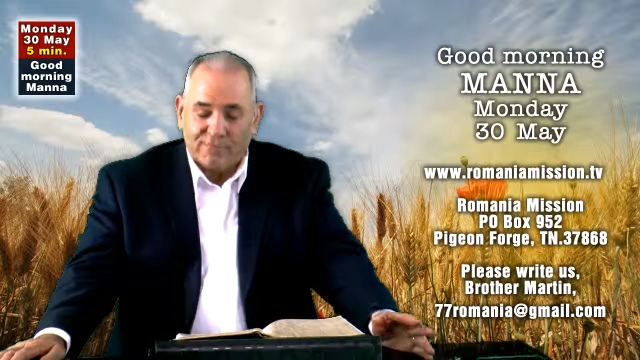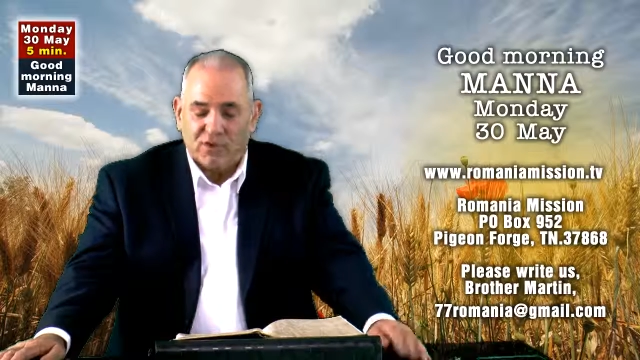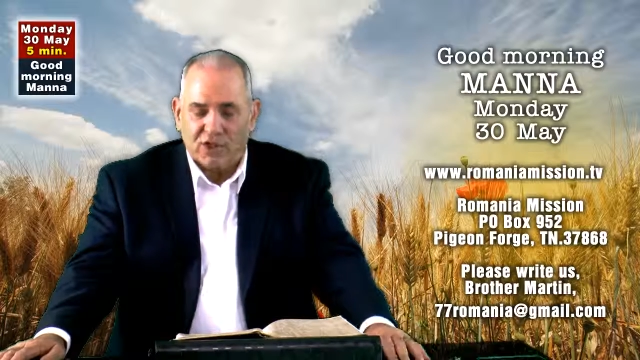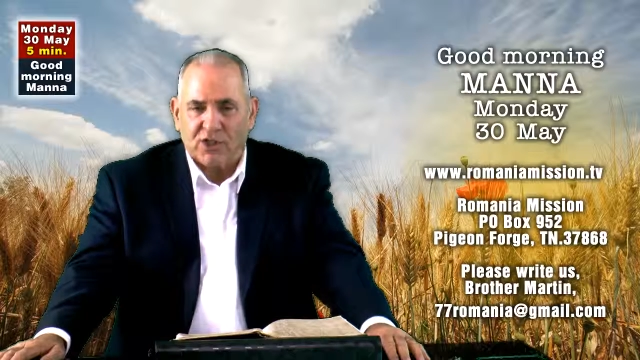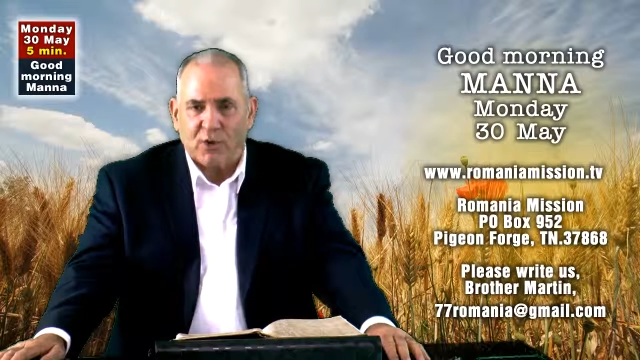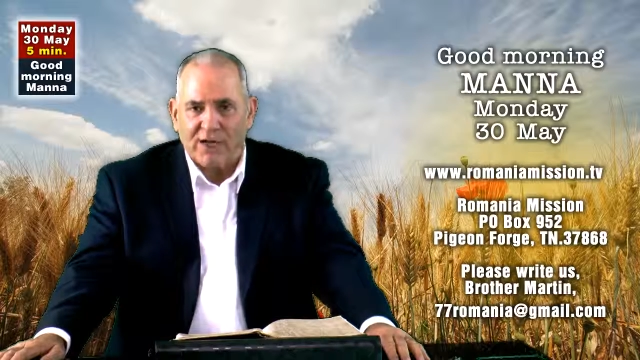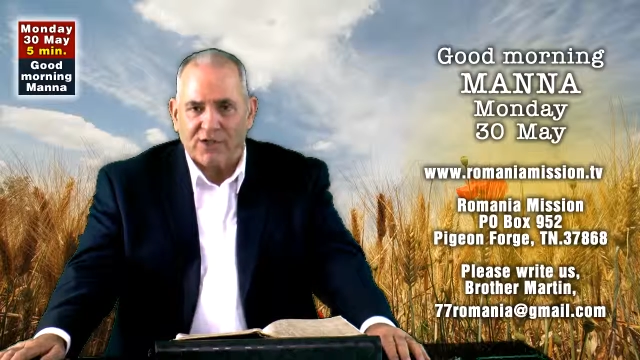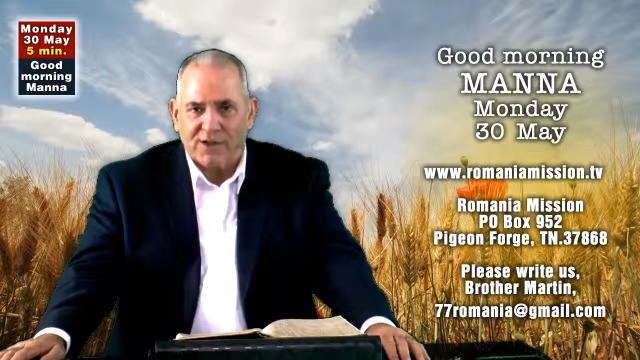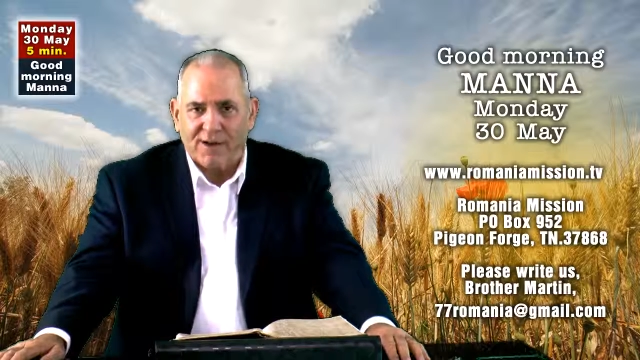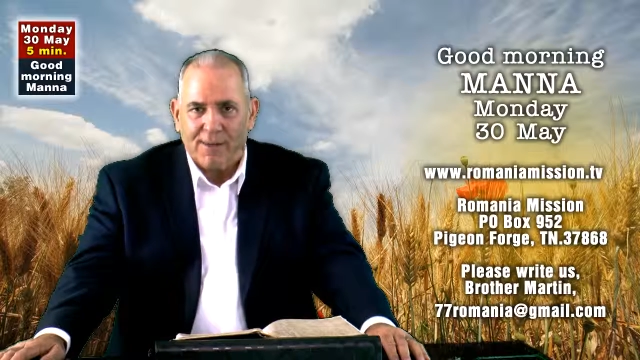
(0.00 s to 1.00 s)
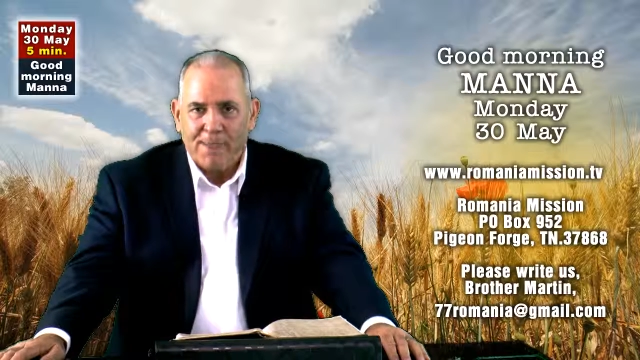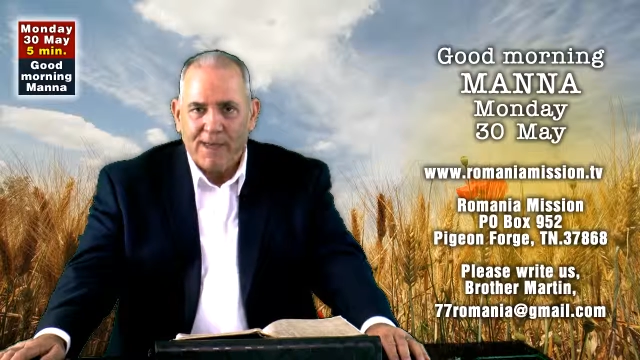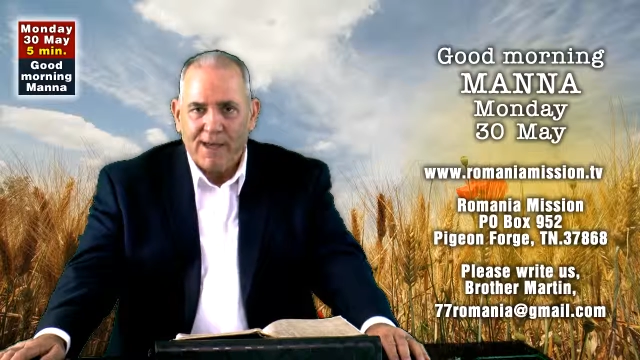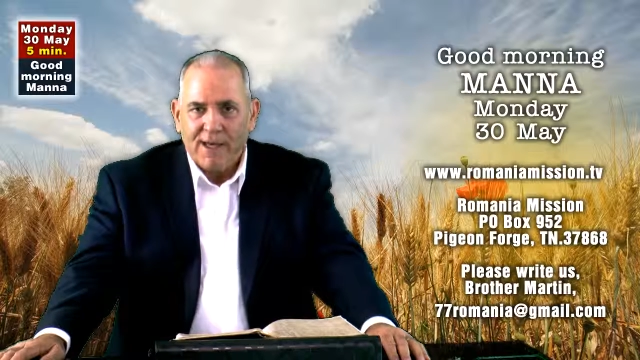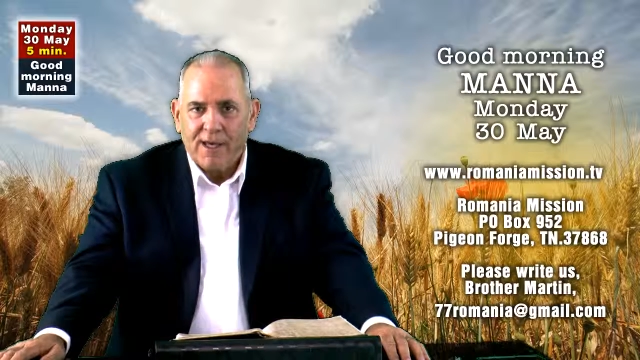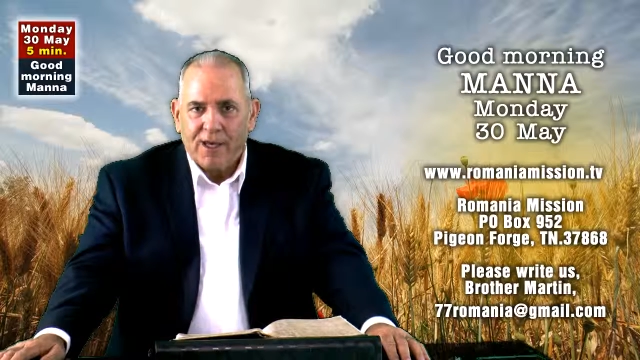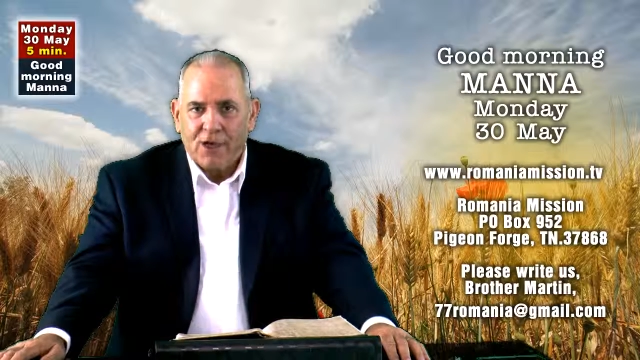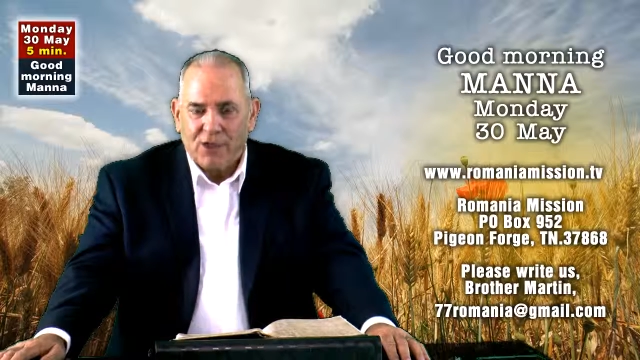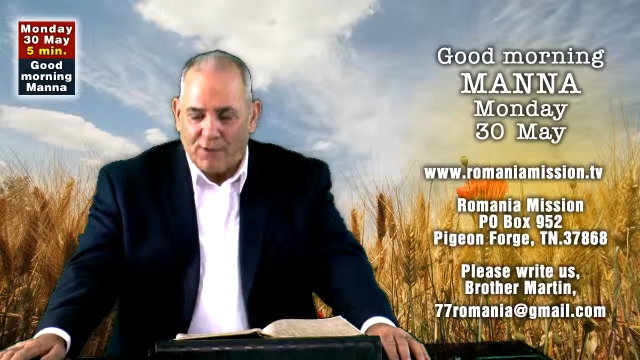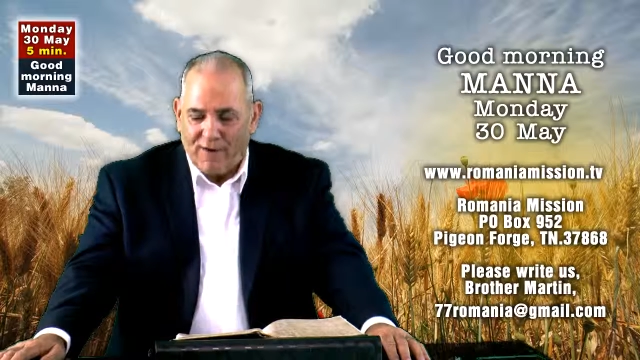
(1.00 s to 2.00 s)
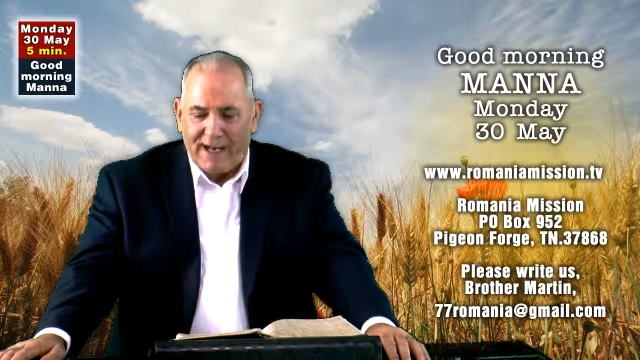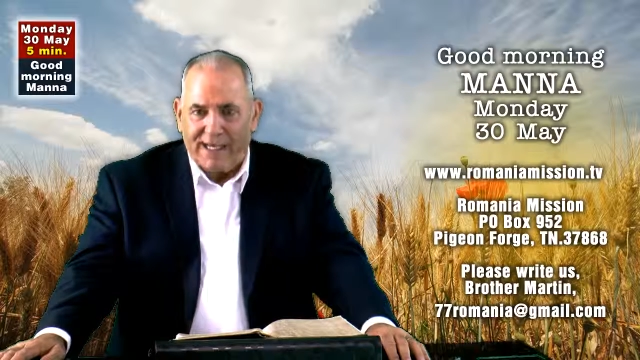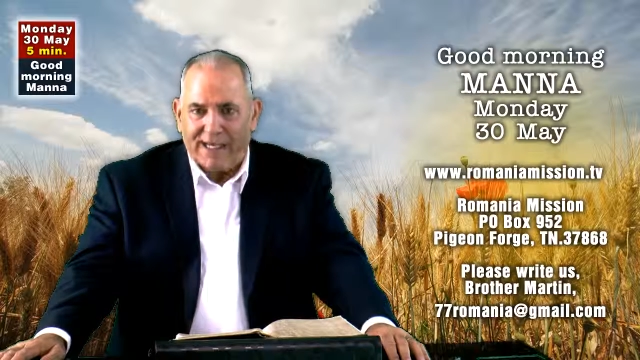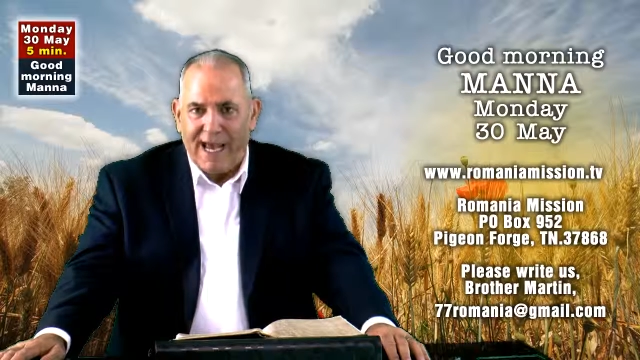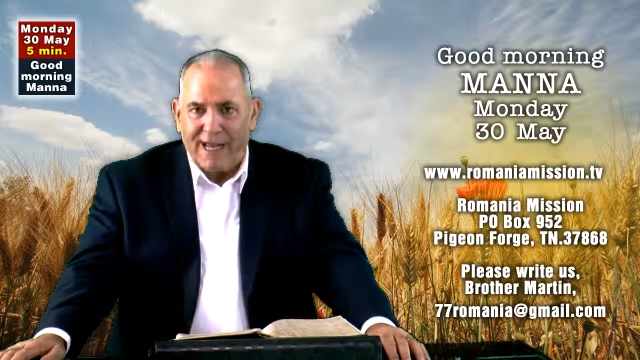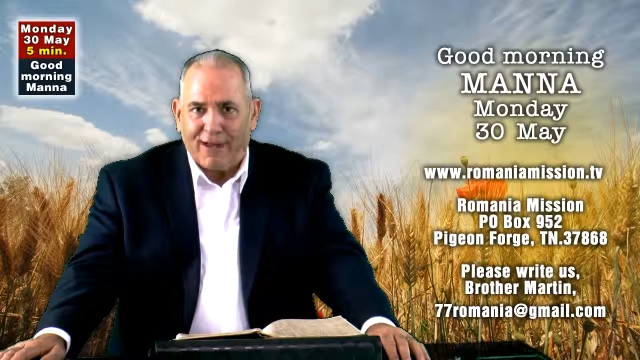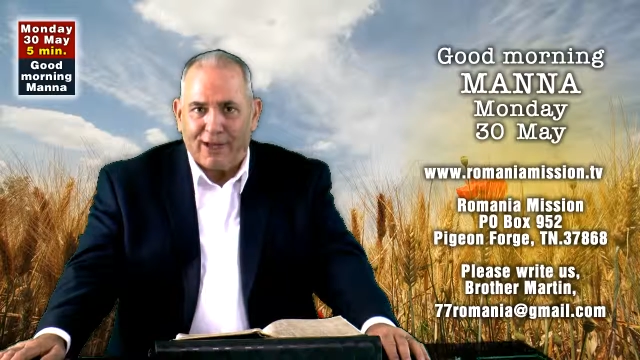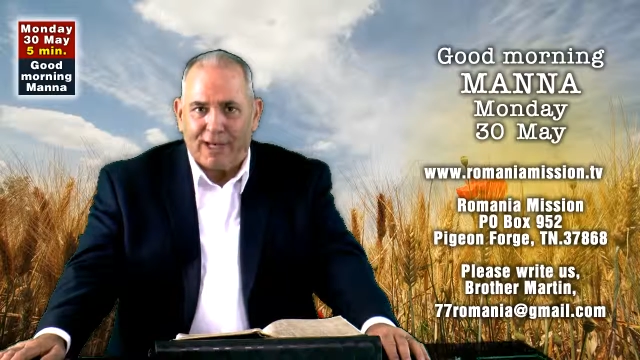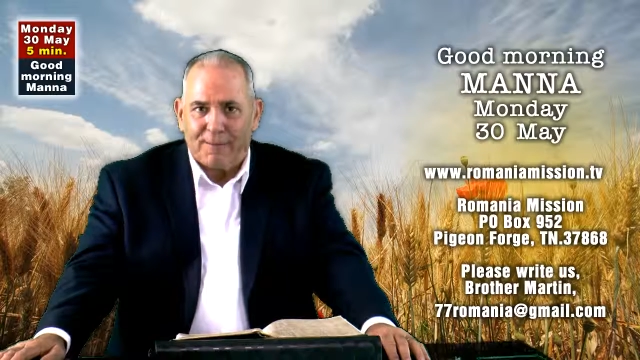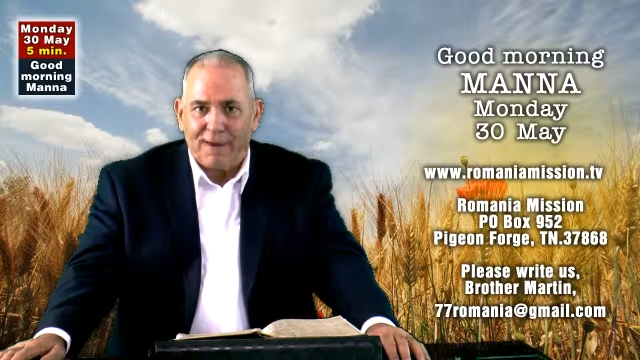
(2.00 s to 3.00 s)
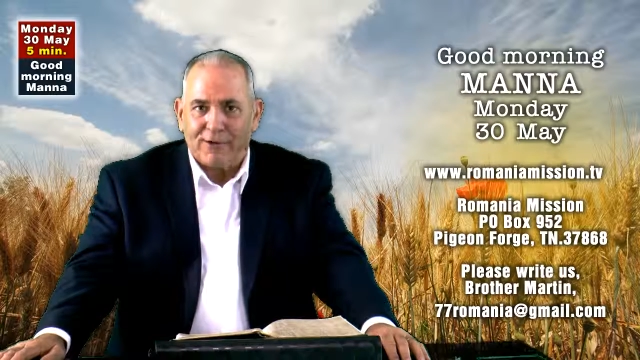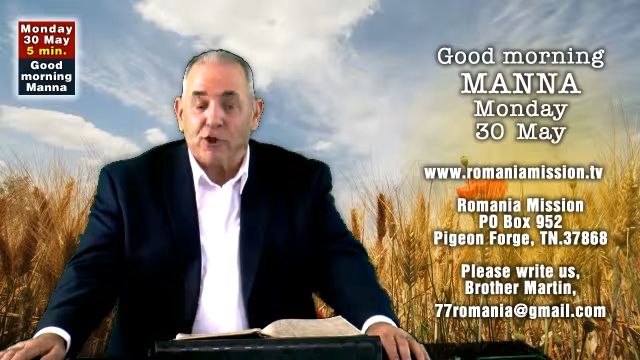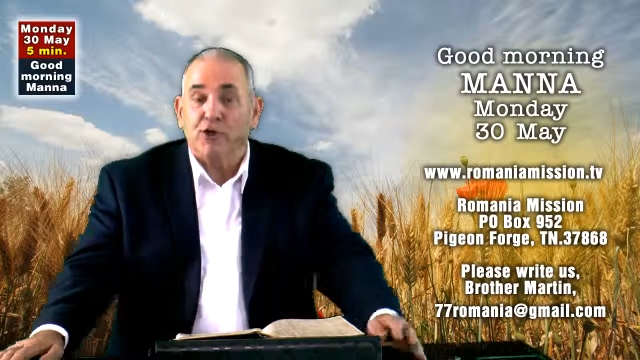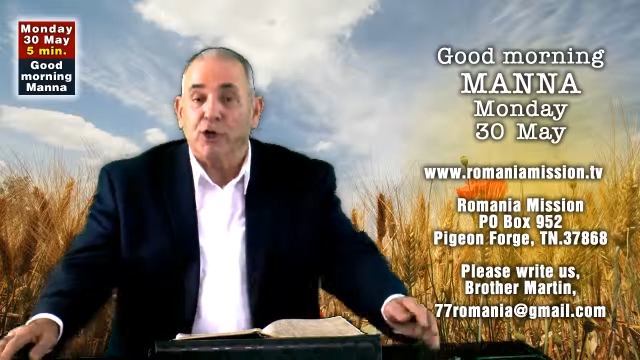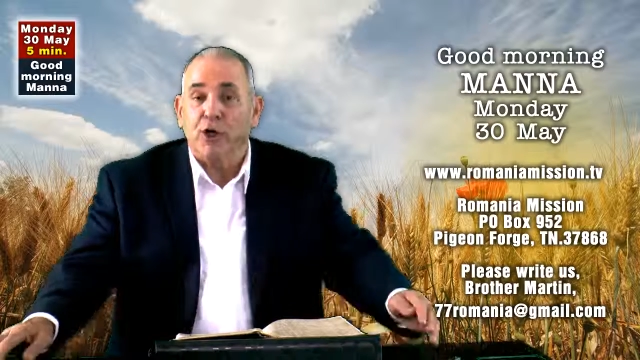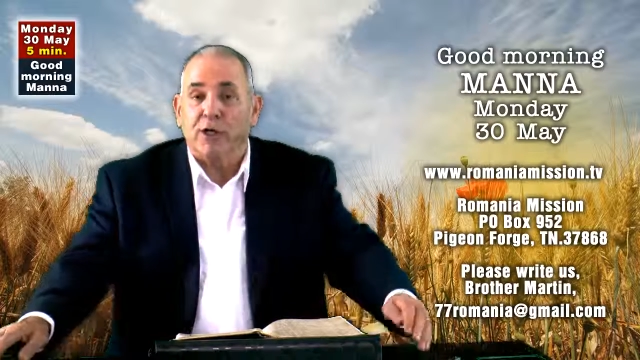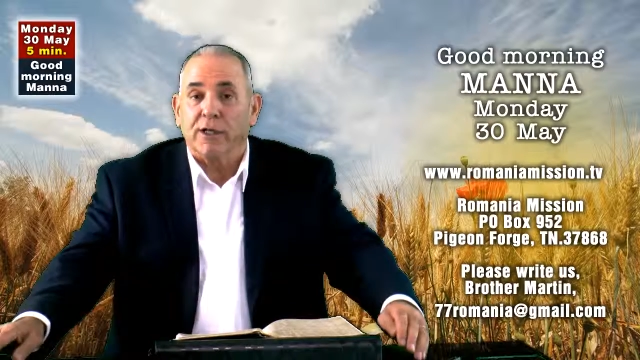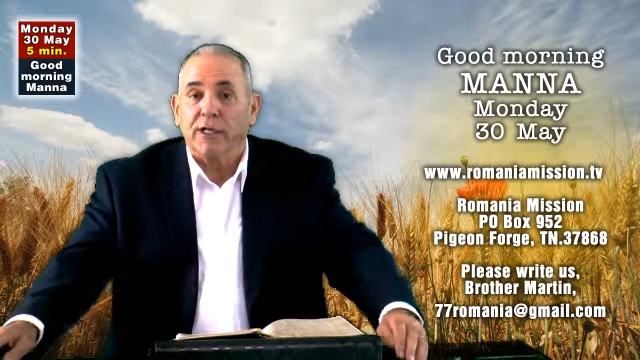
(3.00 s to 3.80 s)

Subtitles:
Just a question. He said, if I did that, they'll kick me out of church. Good.